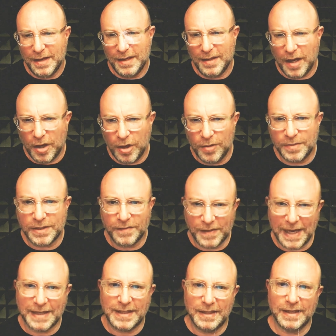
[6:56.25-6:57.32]
in the hopes of
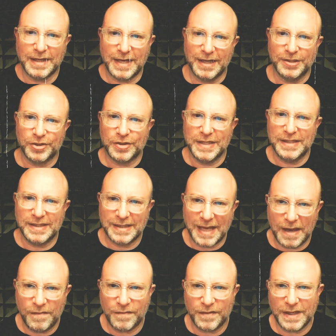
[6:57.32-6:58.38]
getting the country
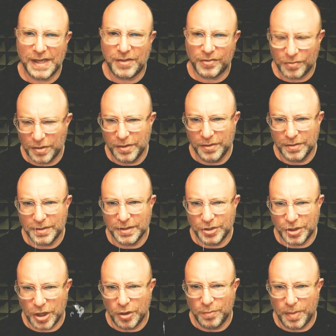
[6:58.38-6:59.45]
safely through to
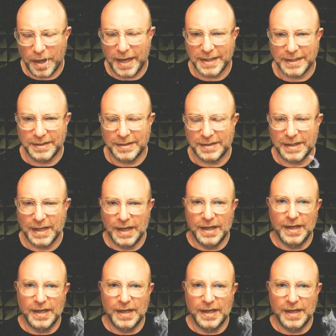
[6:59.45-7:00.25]
Joe Biden's